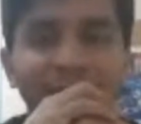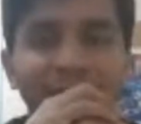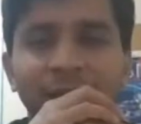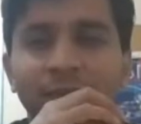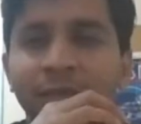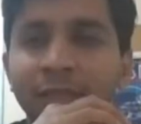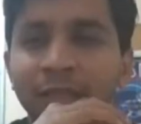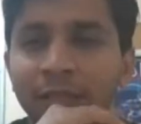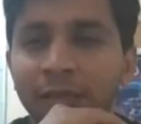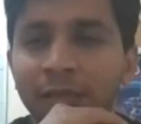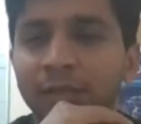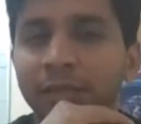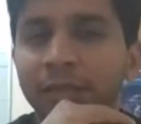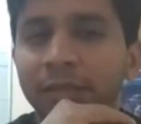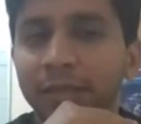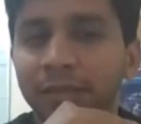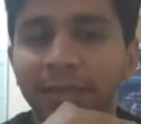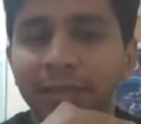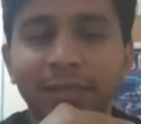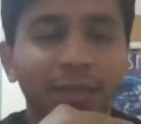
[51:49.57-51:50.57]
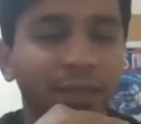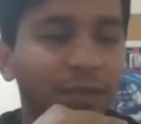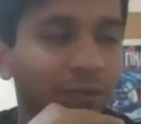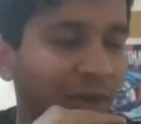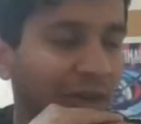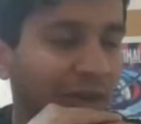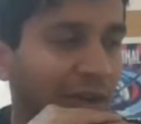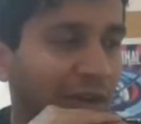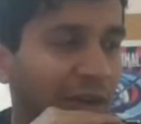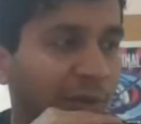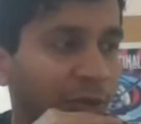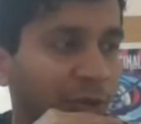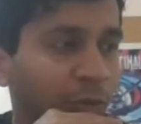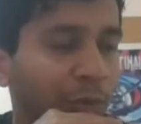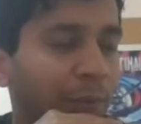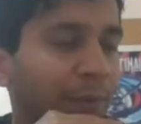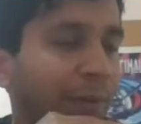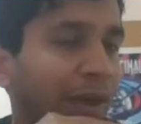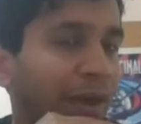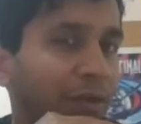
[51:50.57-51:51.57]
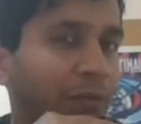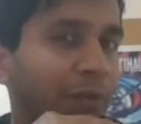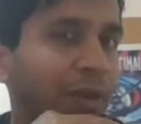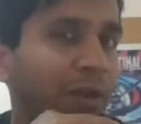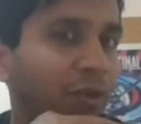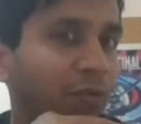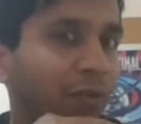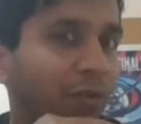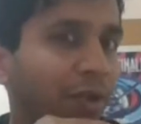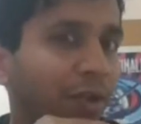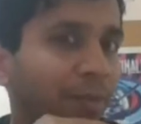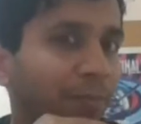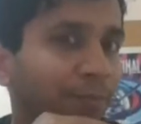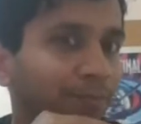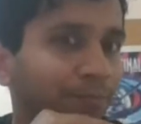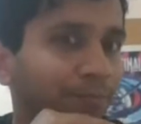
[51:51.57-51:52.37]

yeah these are the things i think that are coming to my mind right away